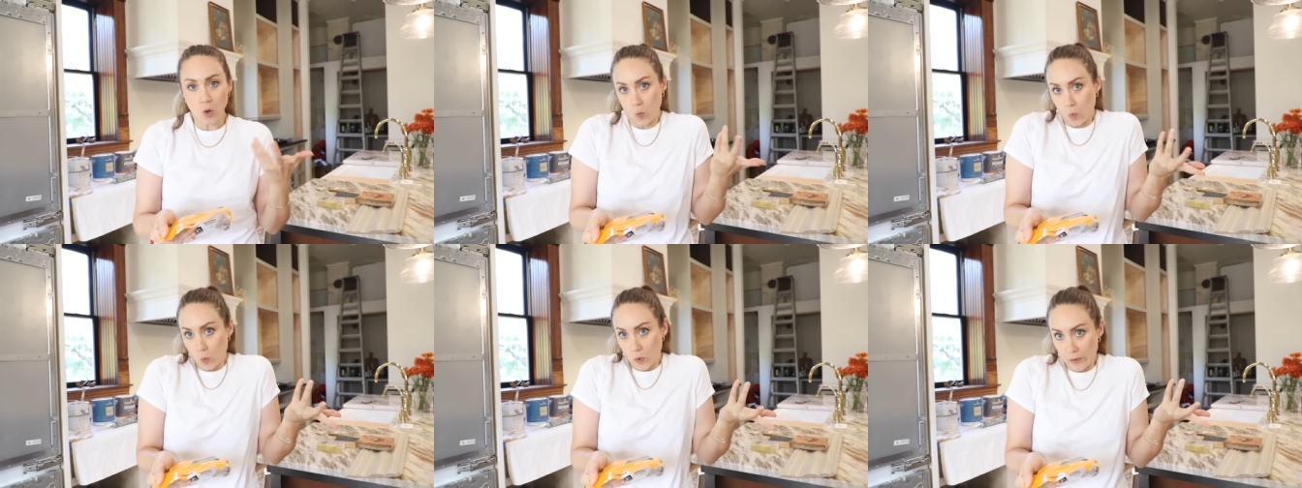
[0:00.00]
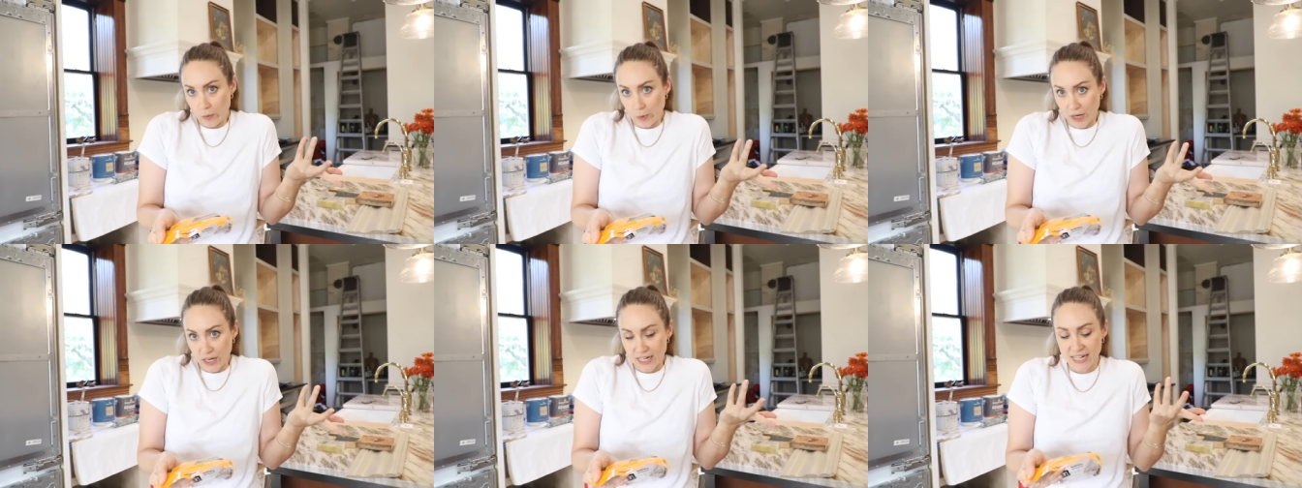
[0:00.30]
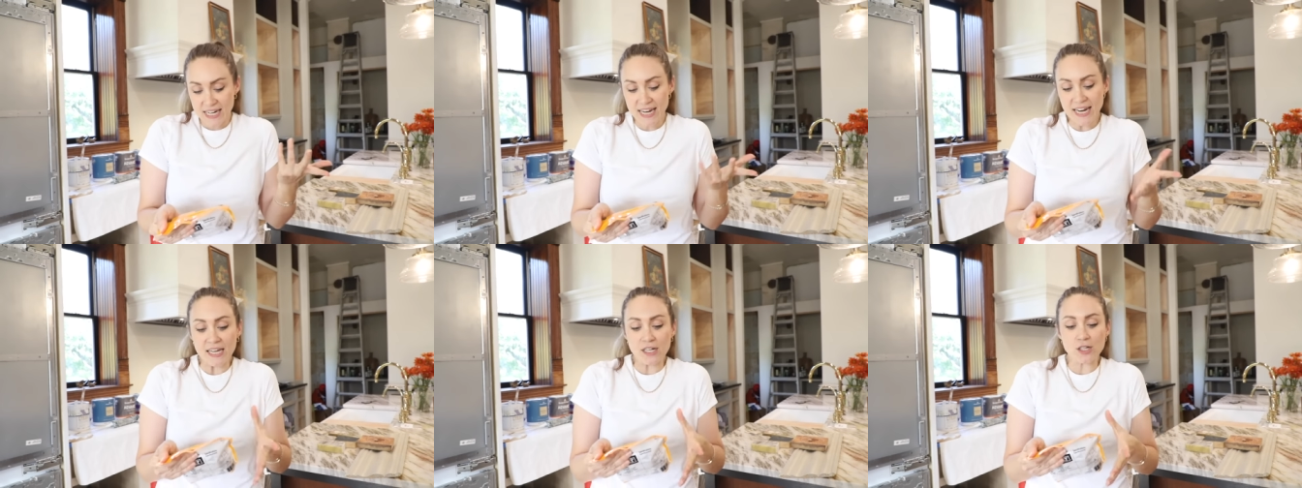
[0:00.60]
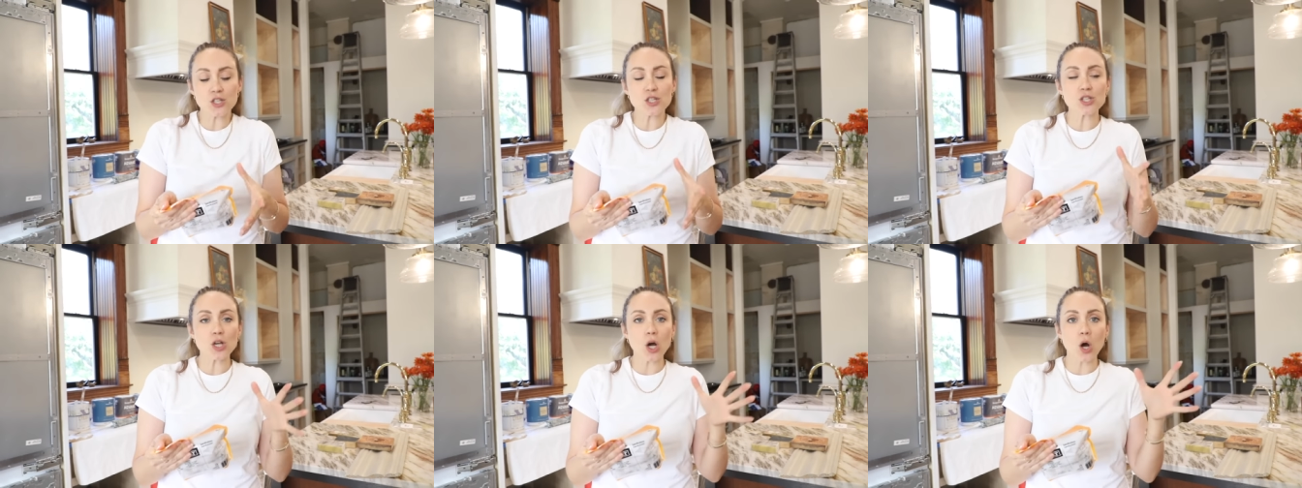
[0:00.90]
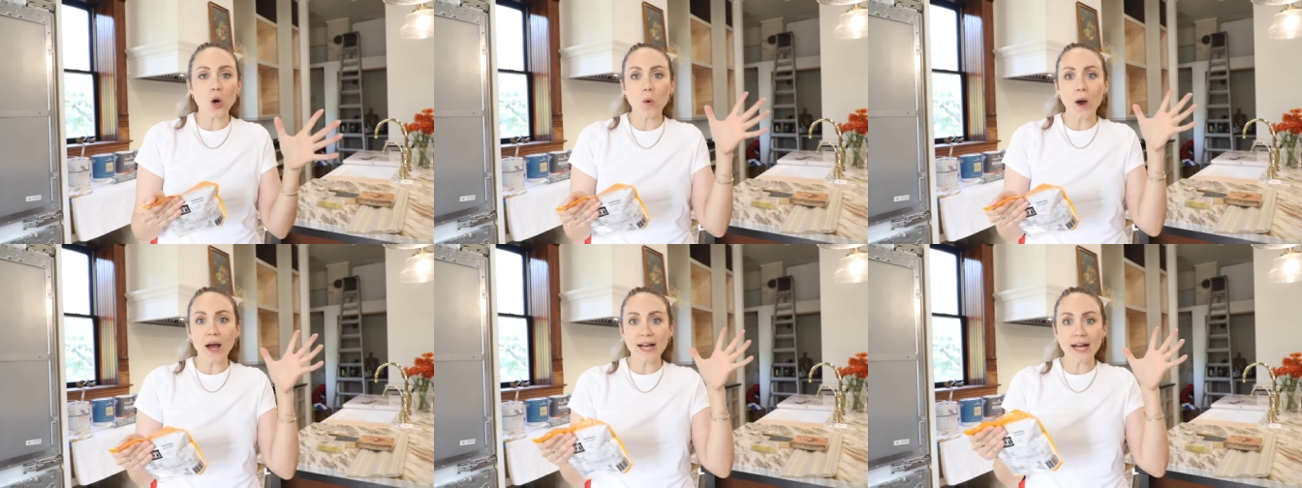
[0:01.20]
we were gonna need,
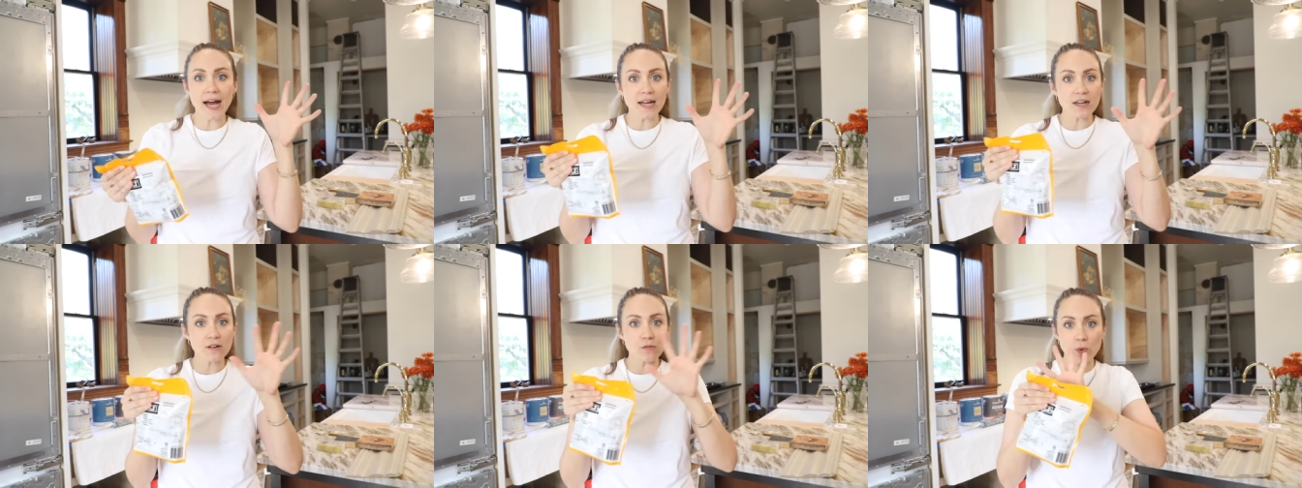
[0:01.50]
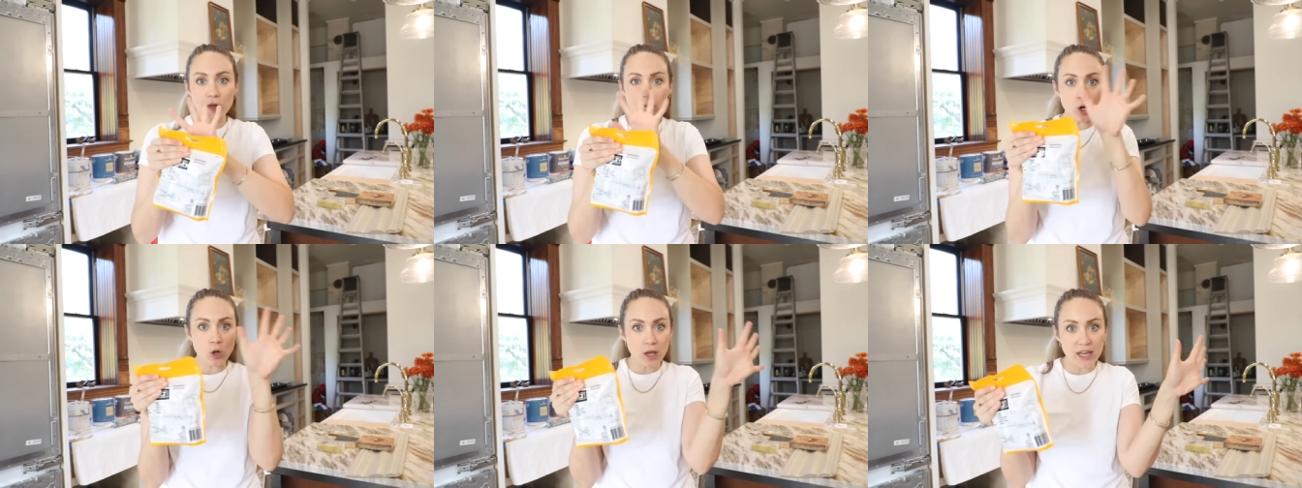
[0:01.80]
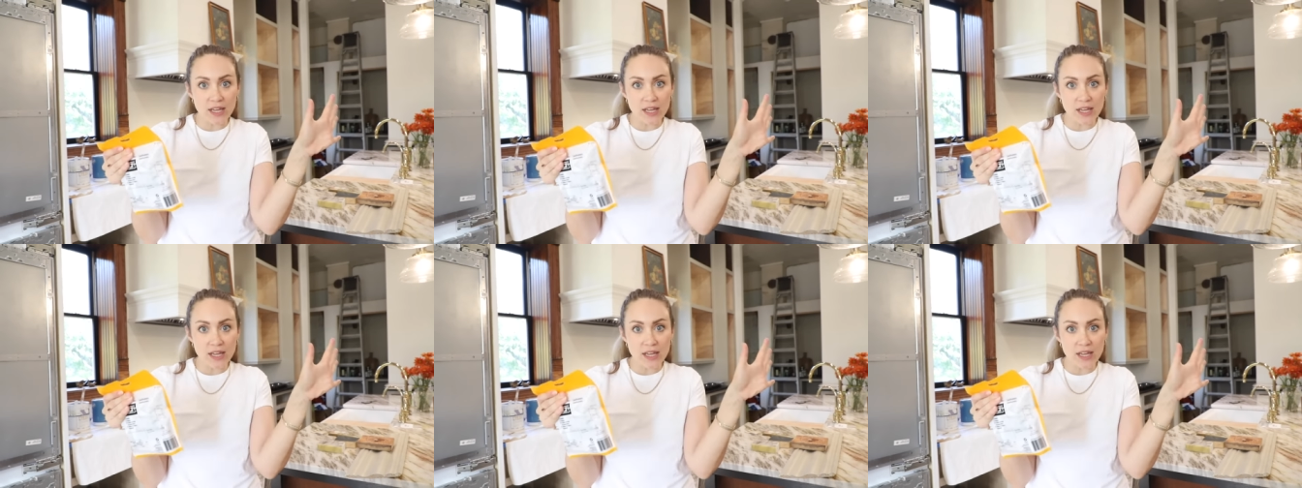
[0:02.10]
so I kind of went